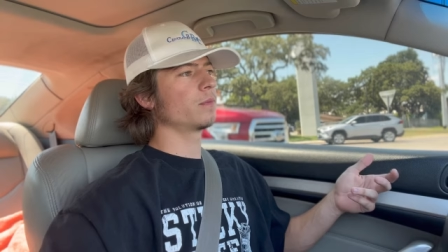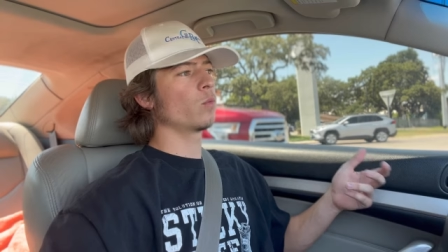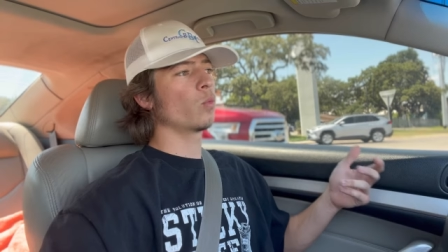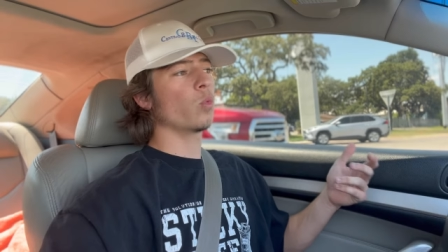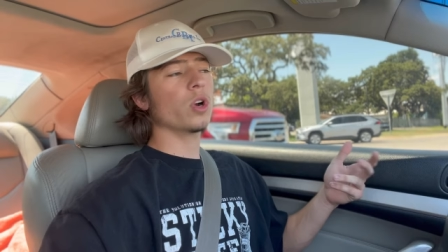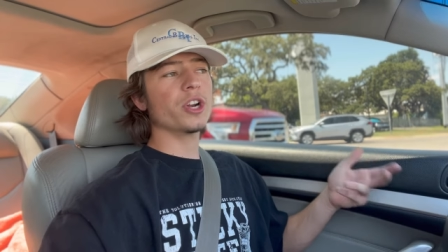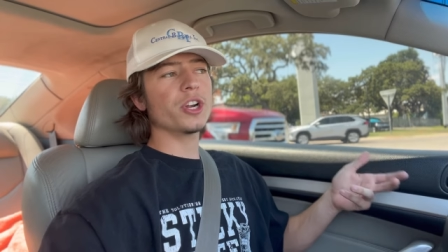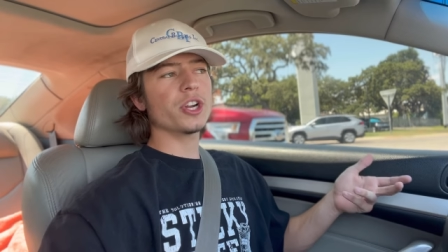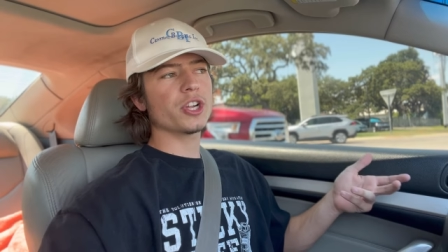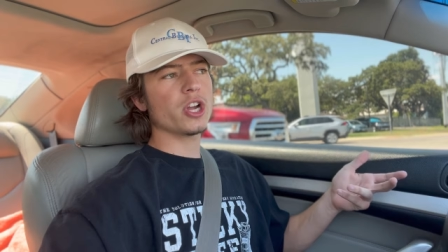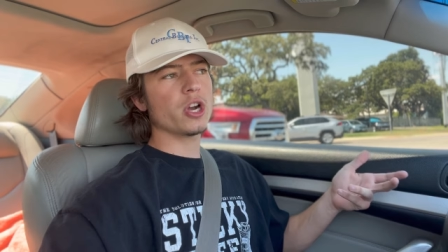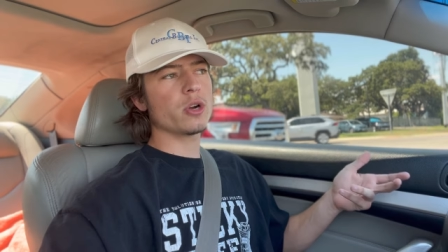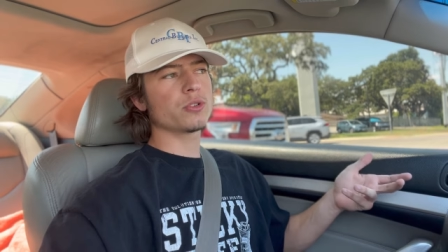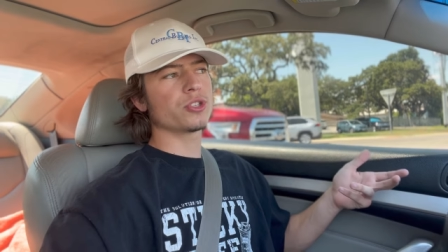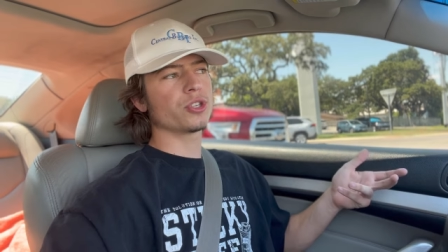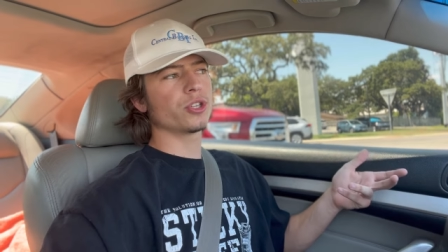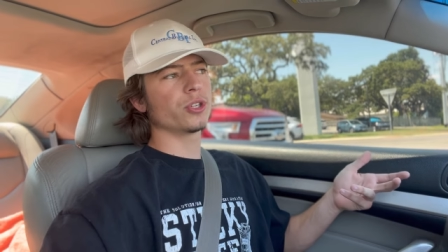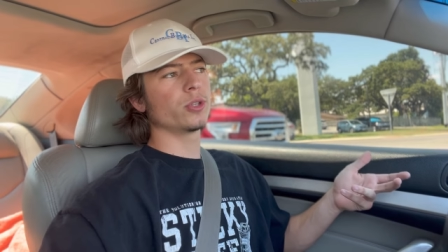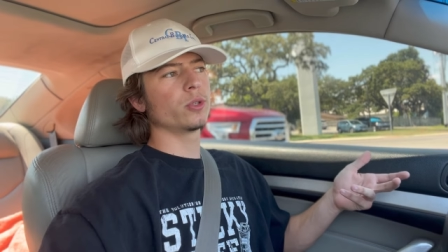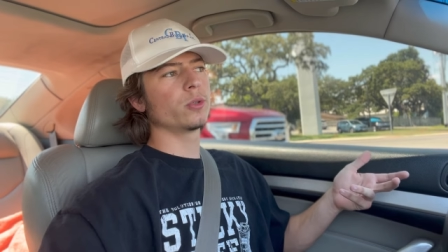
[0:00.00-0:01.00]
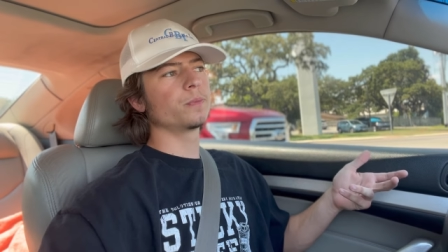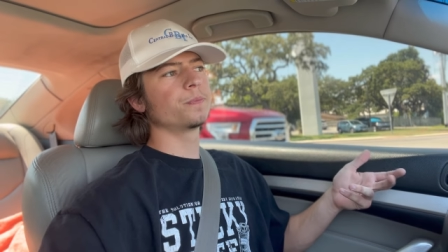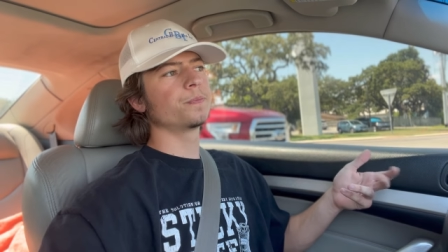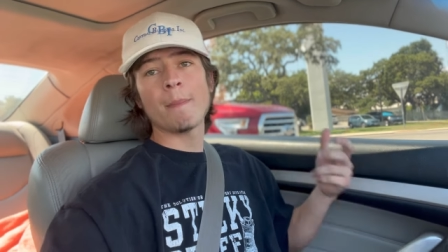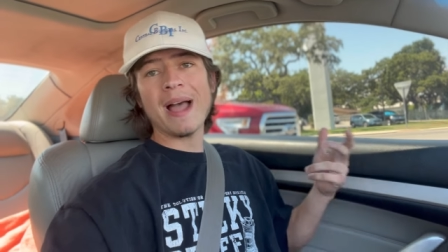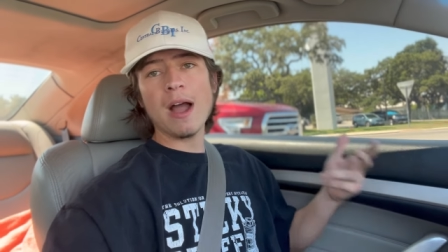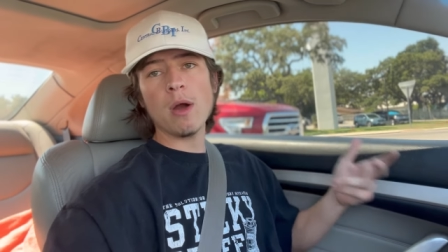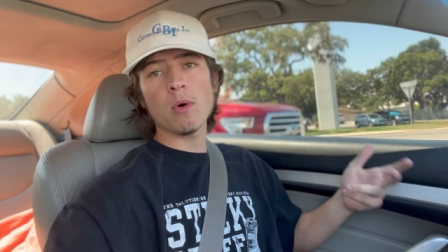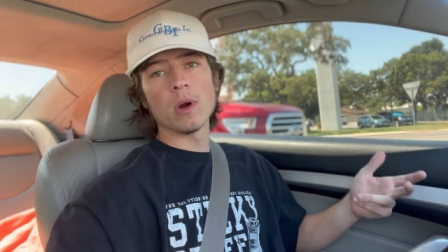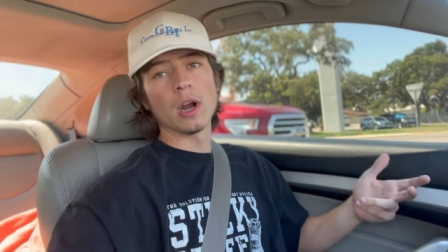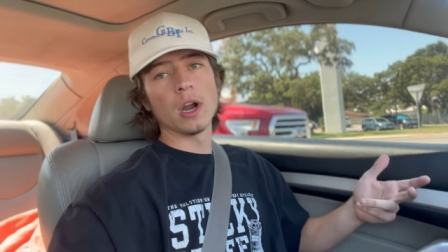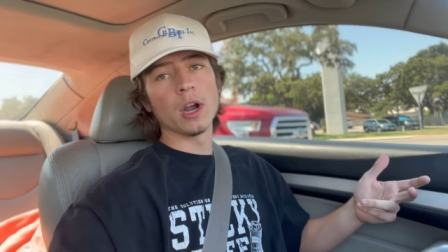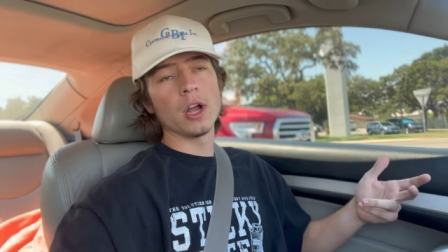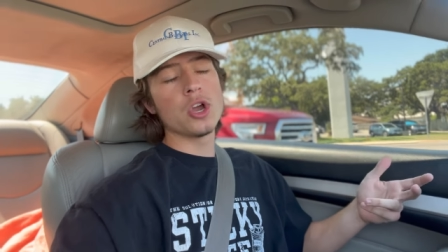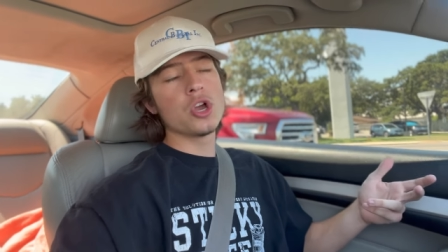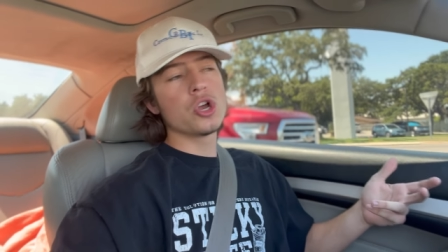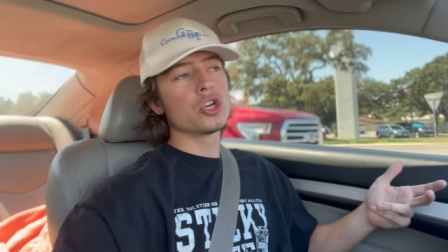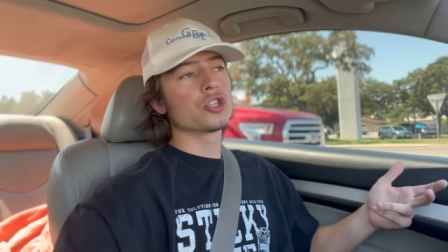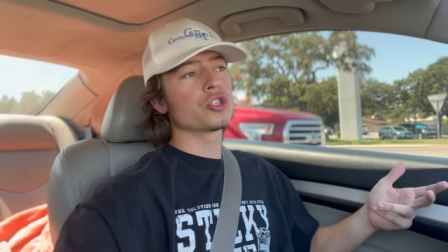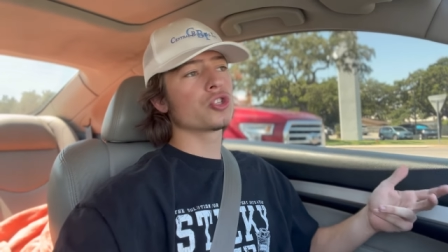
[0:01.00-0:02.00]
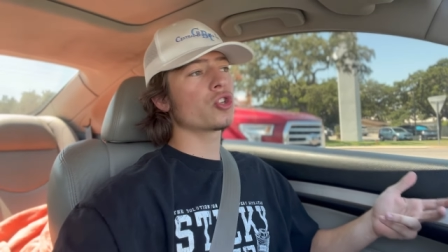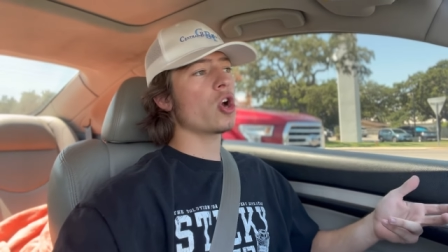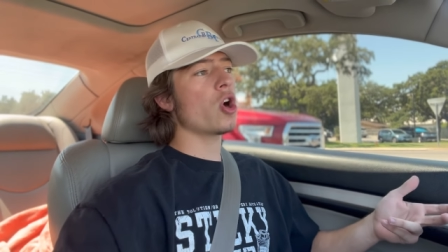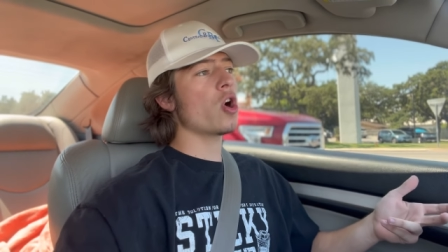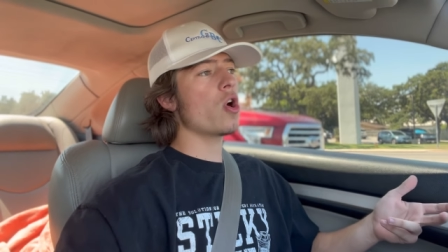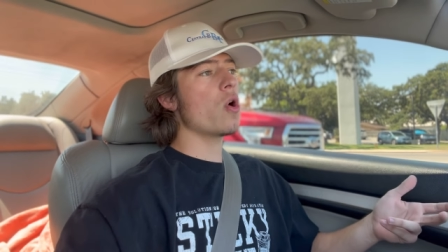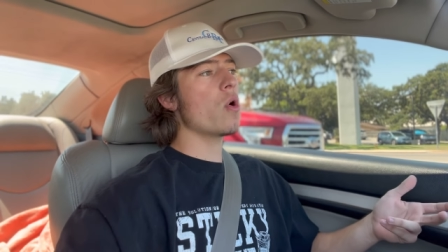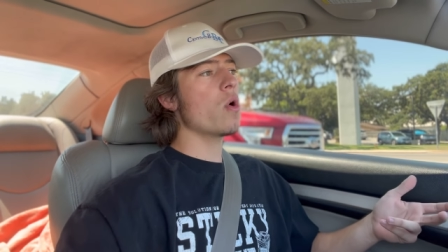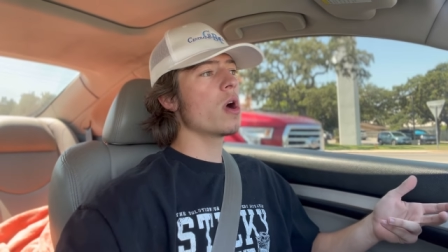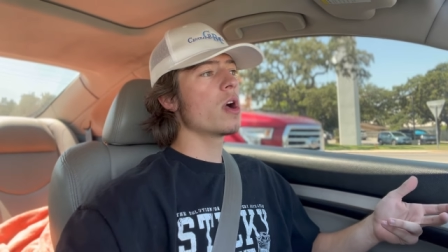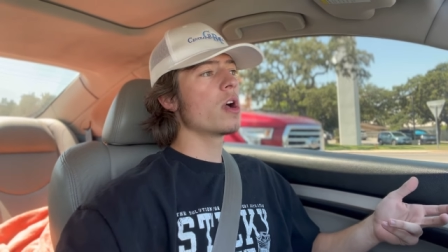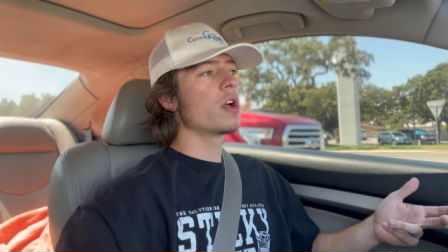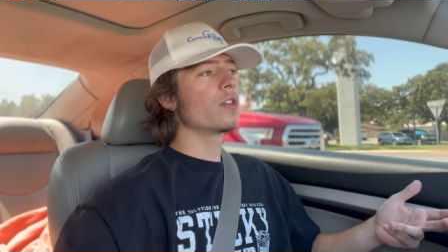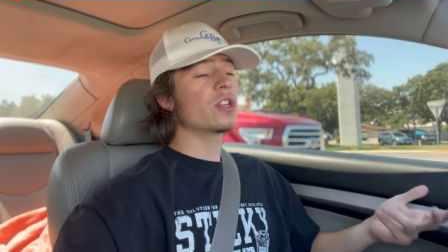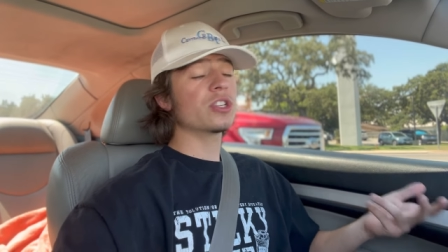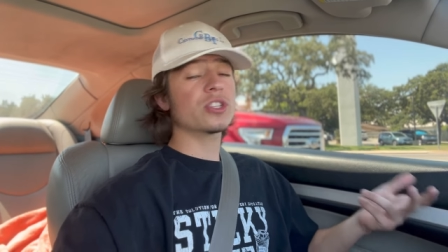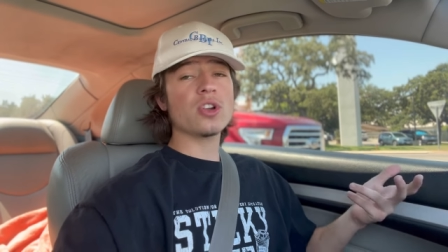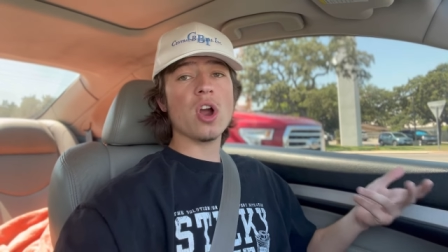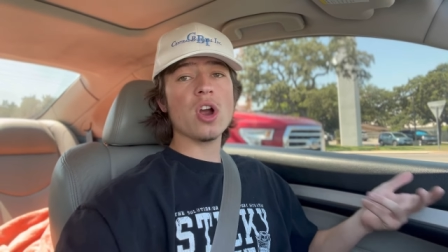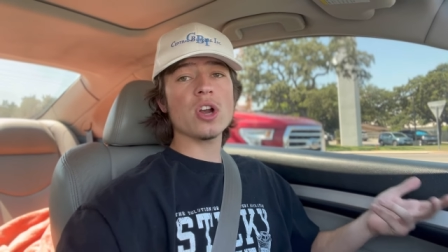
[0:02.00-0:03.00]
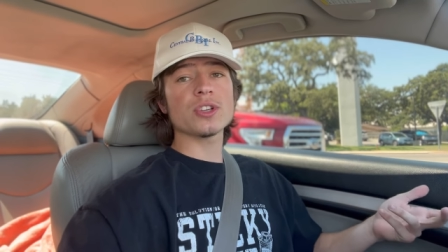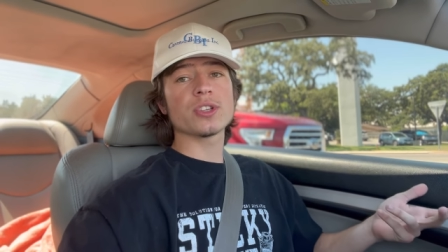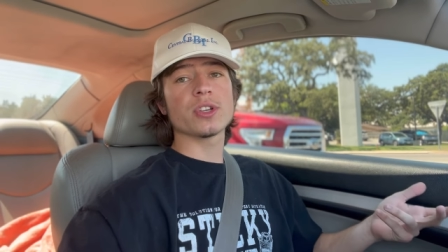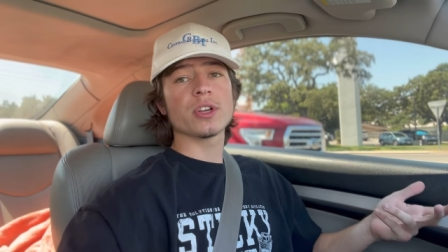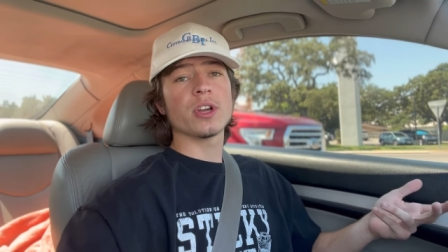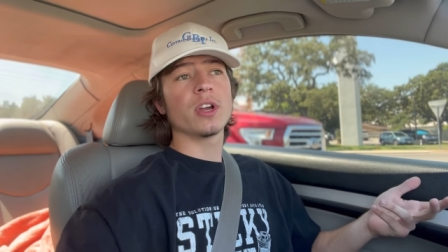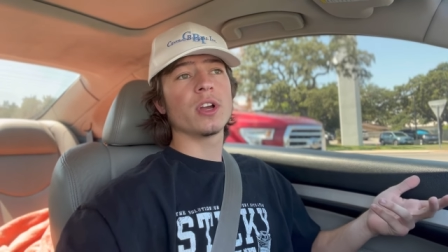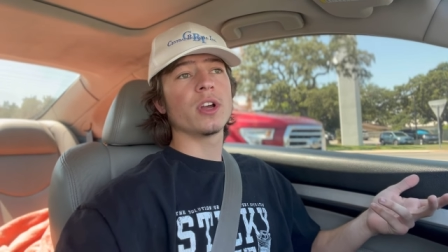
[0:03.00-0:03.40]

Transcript: We're gonna go to power. So this car's